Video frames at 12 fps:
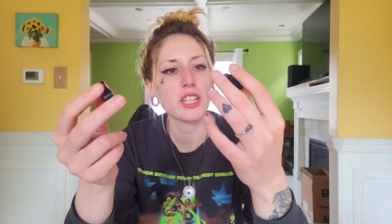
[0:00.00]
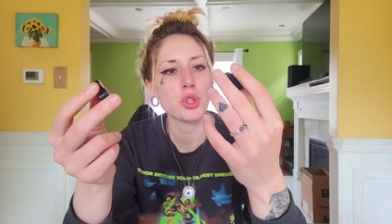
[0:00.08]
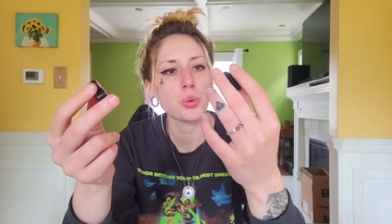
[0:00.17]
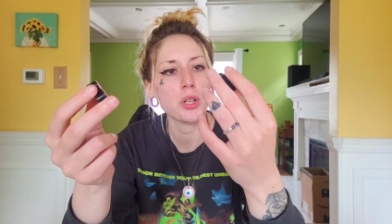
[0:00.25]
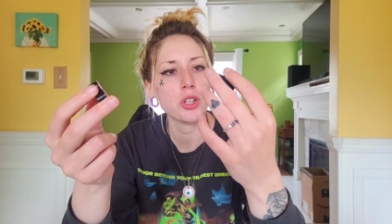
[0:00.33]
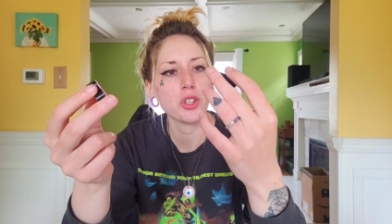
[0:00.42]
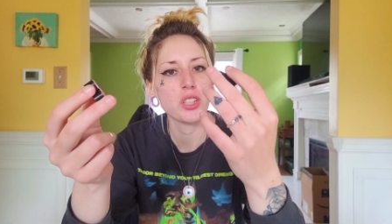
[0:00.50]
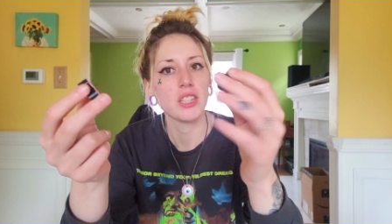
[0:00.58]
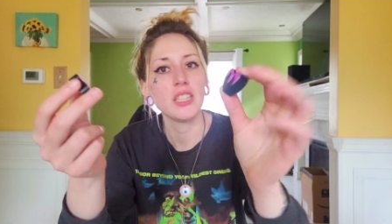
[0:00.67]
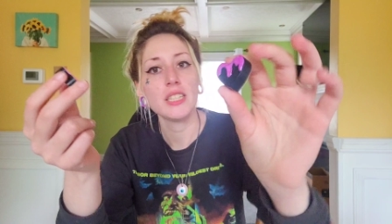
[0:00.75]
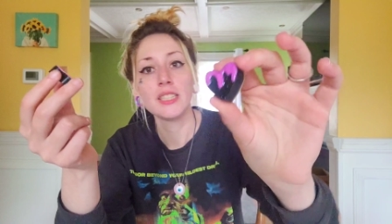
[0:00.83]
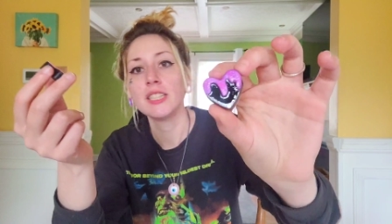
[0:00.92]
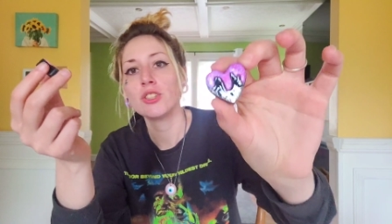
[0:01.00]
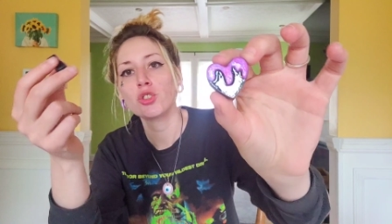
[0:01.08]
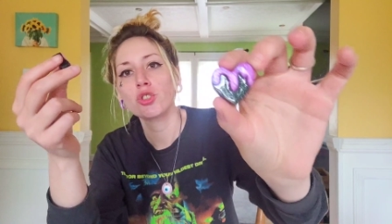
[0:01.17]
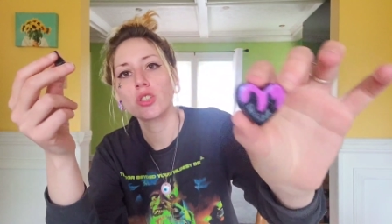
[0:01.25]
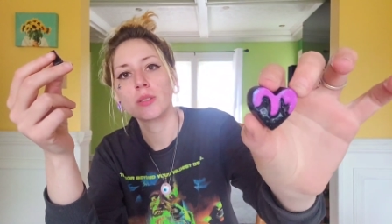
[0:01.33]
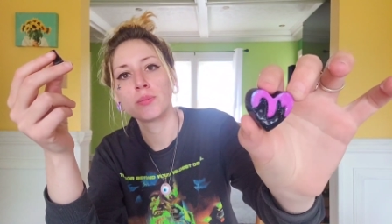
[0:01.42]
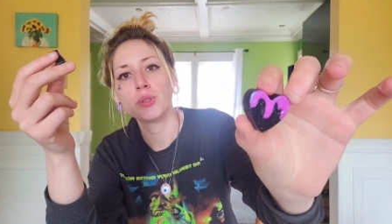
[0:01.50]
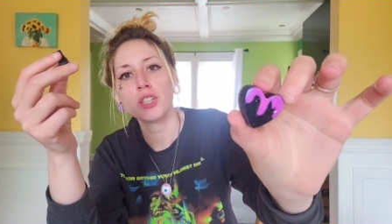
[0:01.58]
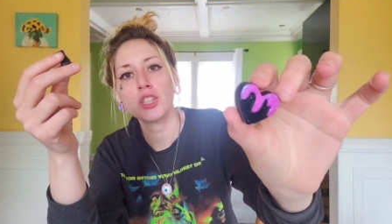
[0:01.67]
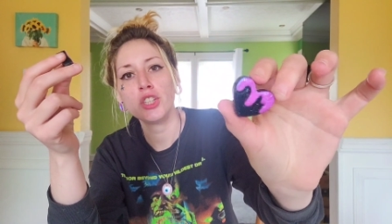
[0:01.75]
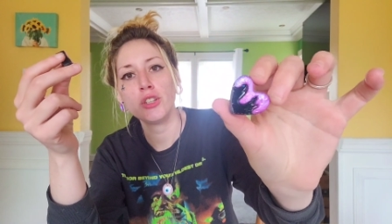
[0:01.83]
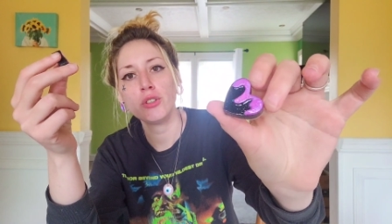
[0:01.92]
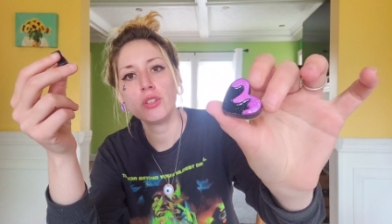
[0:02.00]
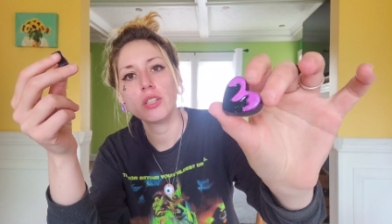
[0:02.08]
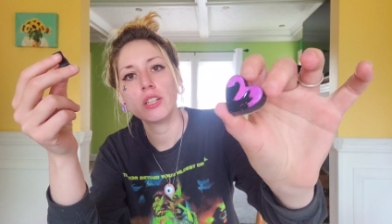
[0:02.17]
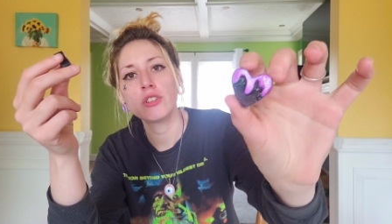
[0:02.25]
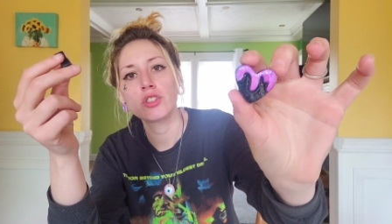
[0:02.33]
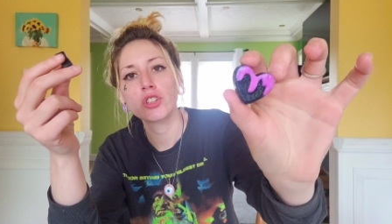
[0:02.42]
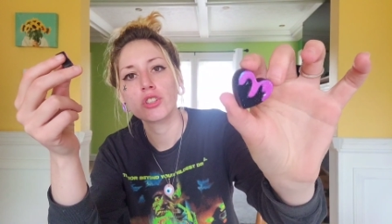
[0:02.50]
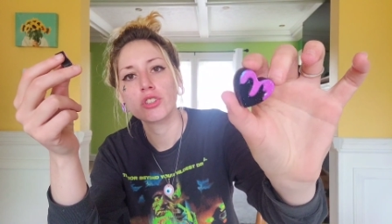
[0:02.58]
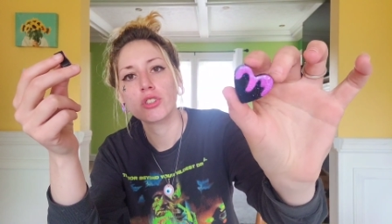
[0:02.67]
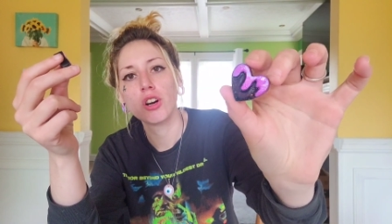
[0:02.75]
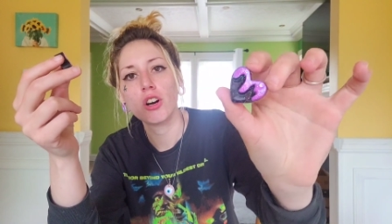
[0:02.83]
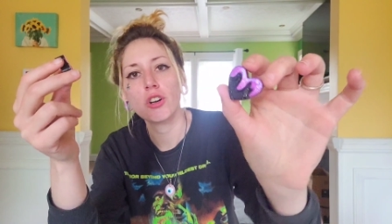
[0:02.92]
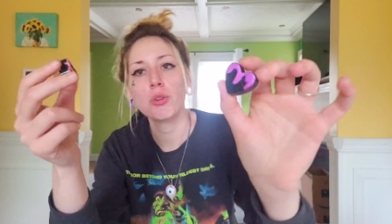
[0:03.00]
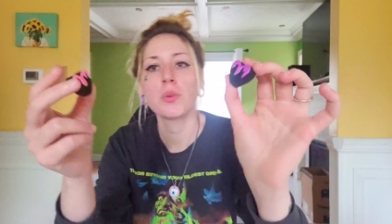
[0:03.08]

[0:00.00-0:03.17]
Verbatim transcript: a quick look at these. These are looking pretty cute. Here's our little heart